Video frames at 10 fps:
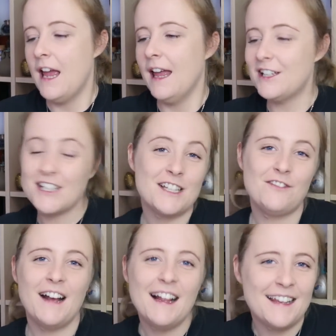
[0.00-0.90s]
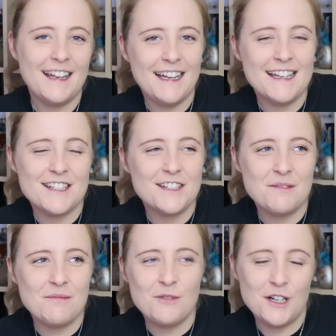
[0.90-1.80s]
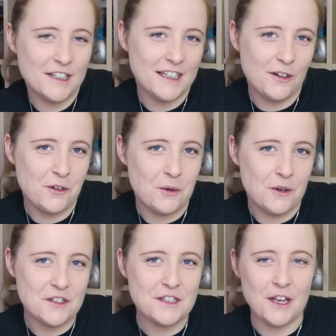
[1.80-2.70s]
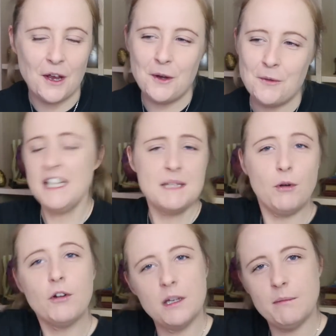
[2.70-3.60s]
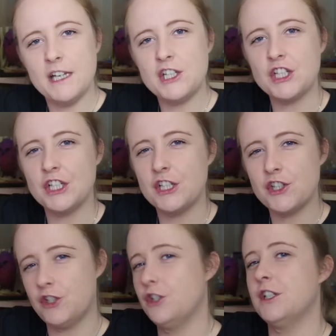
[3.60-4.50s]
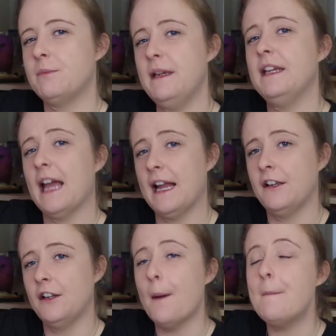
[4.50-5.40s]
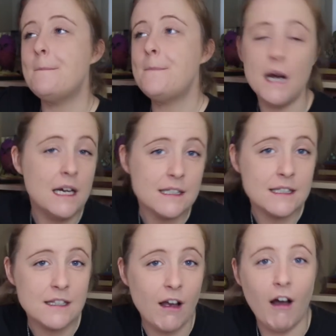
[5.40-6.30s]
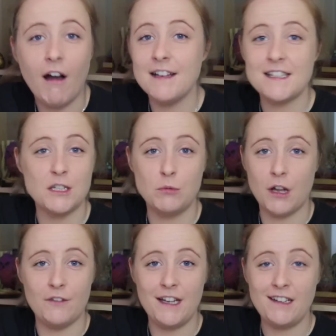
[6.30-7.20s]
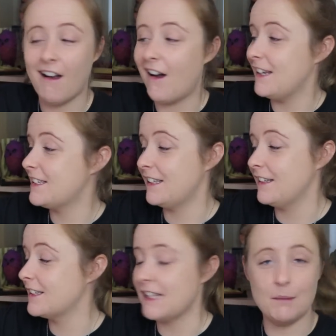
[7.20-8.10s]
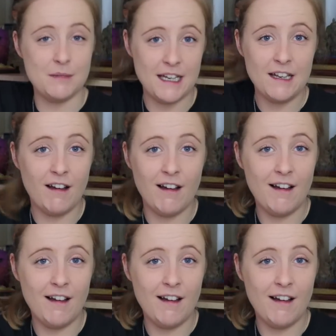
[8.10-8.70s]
It's just the fact that it shouldn't work in Hogwarts. So this proclamation shouldn't be canon, but I still love it. I still accept it.